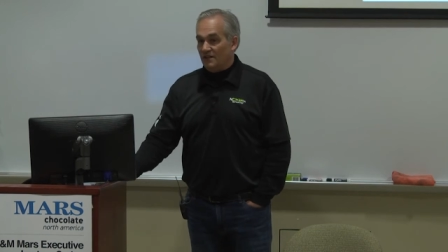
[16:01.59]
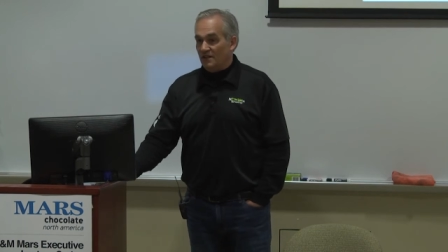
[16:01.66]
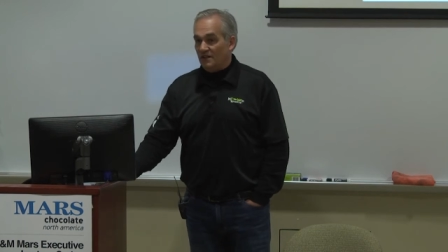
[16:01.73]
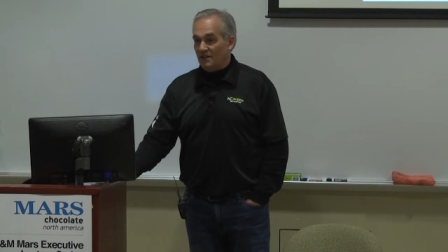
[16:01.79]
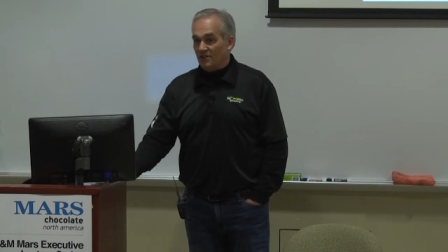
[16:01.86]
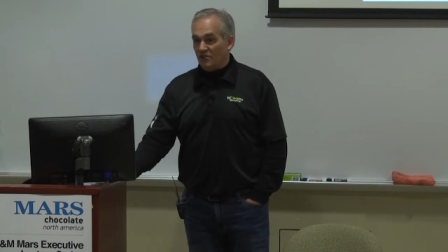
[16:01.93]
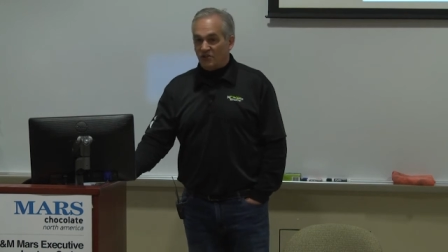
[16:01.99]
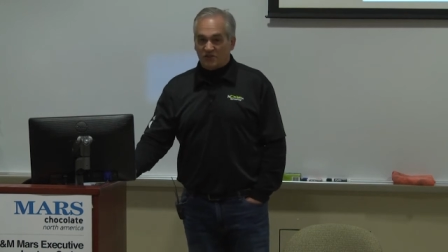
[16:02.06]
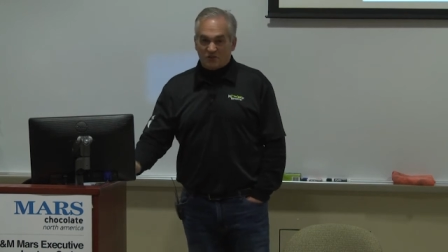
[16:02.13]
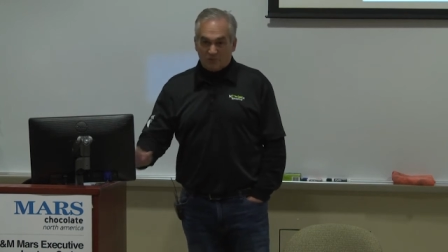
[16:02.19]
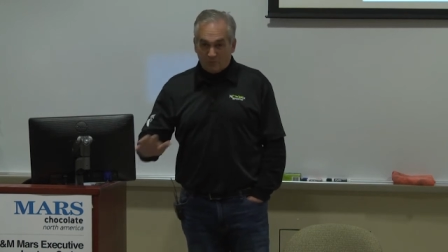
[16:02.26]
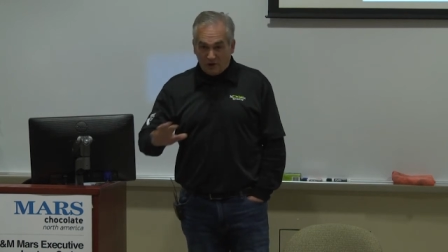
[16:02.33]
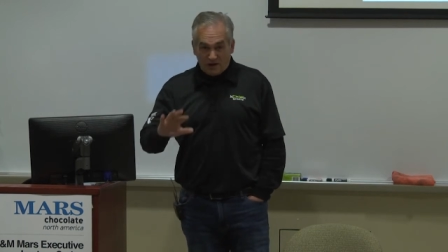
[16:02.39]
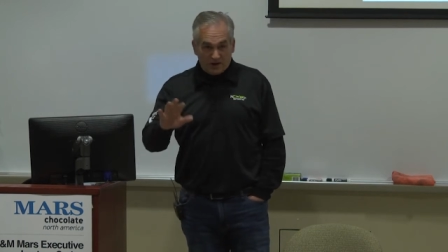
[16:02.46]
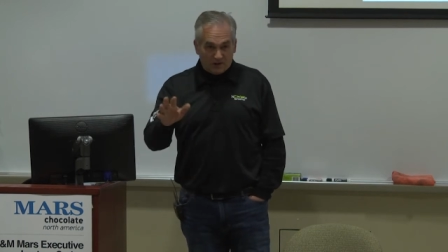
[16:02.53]
uh, look at their
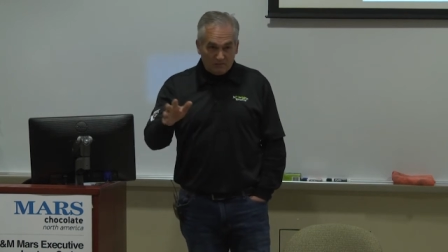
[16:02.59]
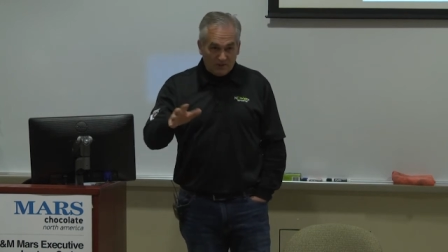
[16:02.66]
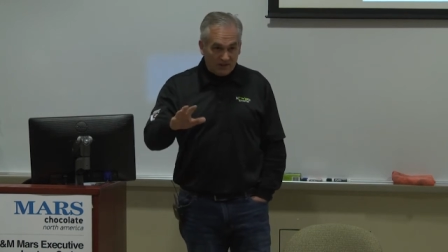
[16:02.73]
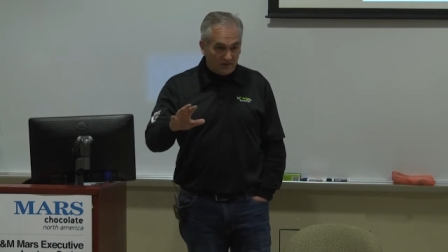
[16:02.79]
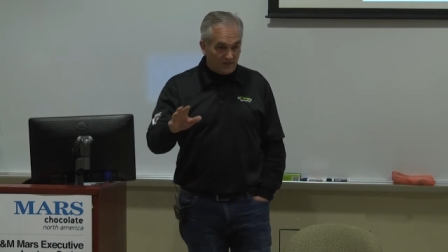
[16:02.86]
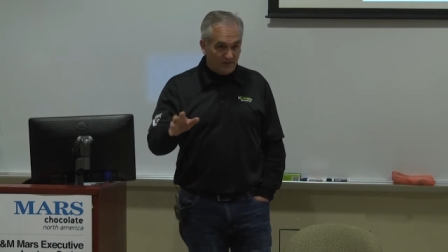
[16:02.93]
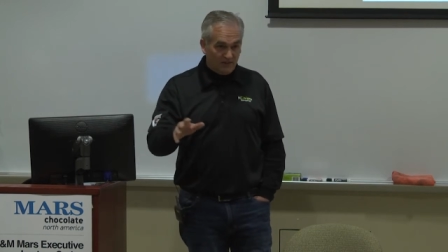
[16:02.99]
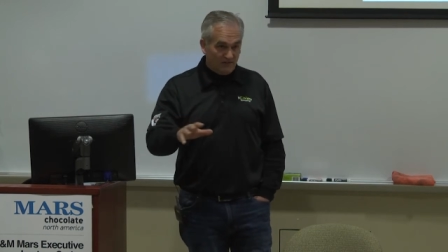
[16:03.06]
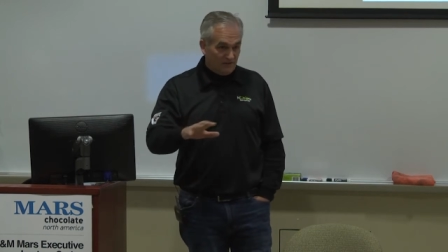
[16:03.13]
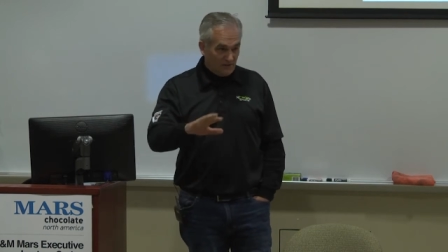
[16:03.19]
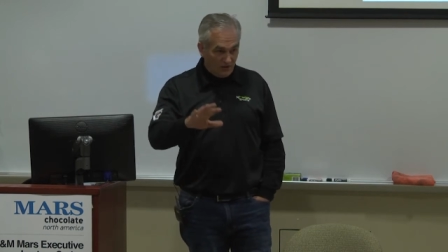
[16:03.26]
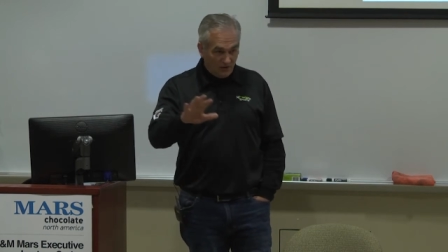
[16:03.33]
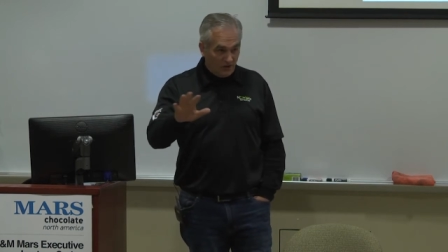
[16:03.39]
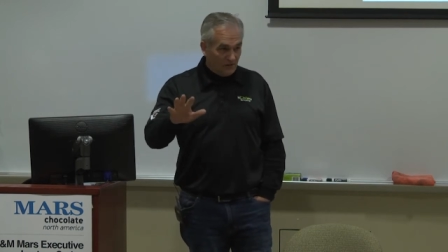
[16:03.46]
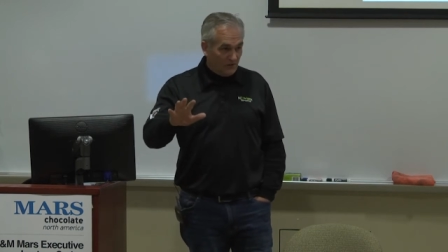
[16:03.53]
product mix and
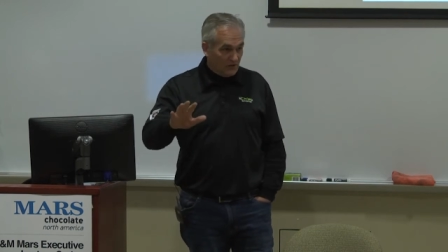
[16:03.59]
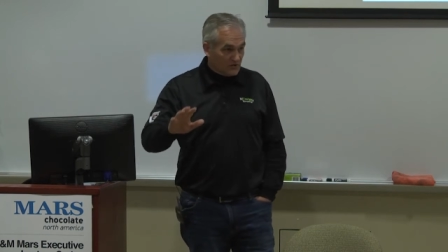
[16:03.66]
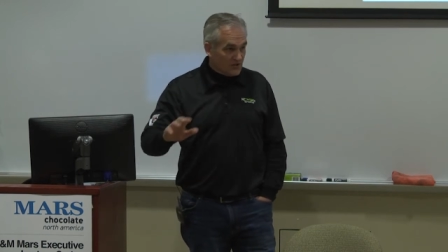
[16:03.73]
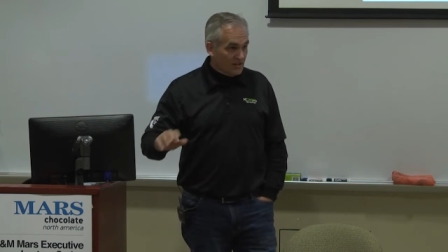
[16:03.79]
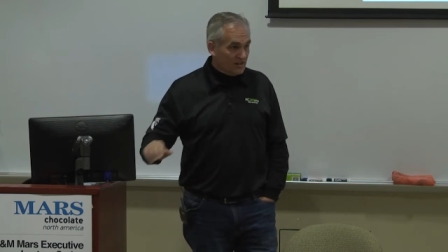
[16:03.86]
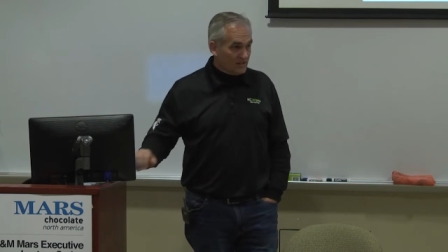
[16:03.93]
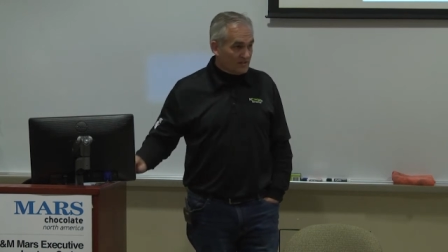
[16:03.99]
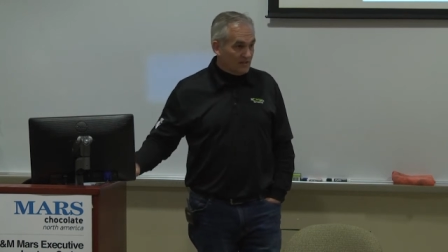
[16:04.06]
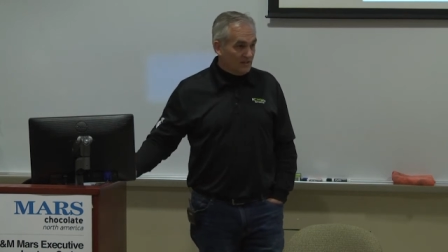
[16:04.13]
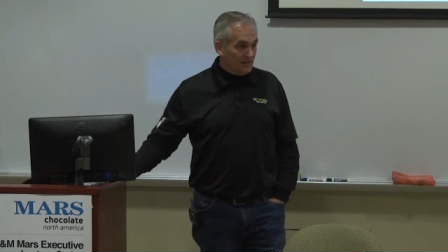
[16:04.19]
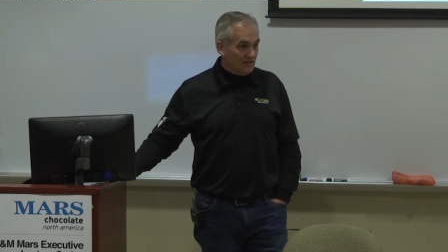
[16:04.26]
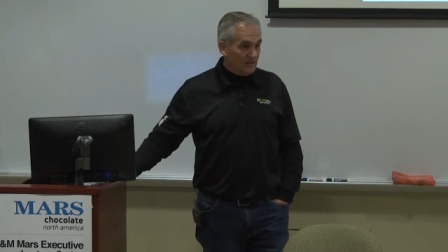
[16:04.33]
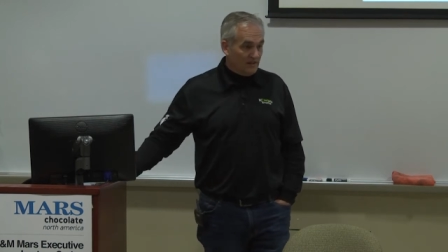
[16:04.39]
you know all of those things that